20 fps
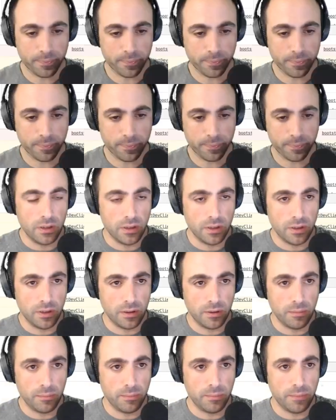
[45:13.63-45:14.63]

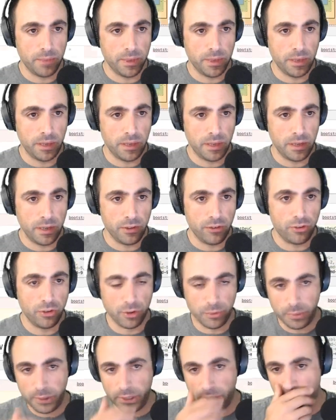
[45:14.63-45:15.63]
And it
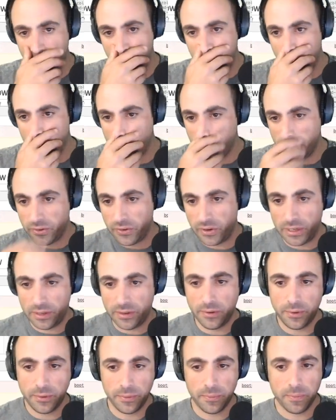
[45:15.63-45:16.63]
should be good. All right.
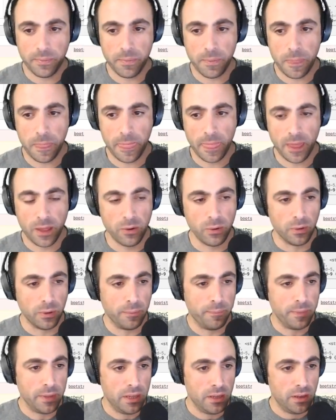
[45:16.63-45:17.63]
Cool.
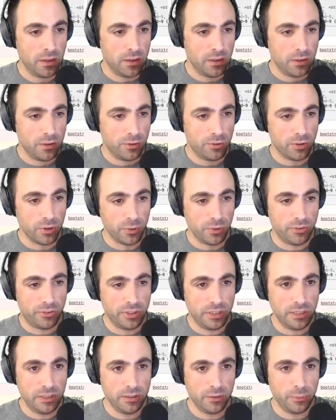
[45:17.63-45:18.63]
So you
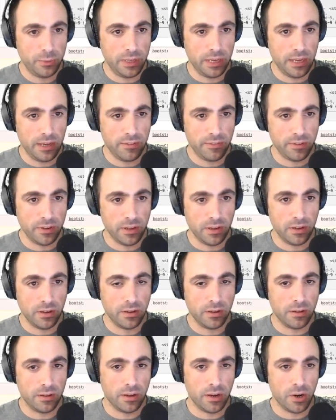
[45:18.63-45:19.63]
see, we have
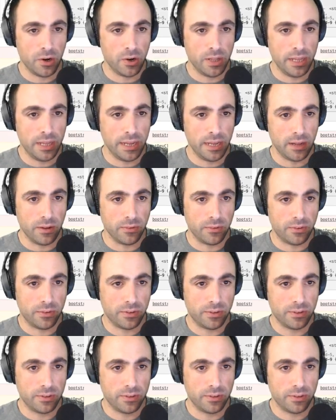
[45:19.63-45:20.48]
our layout.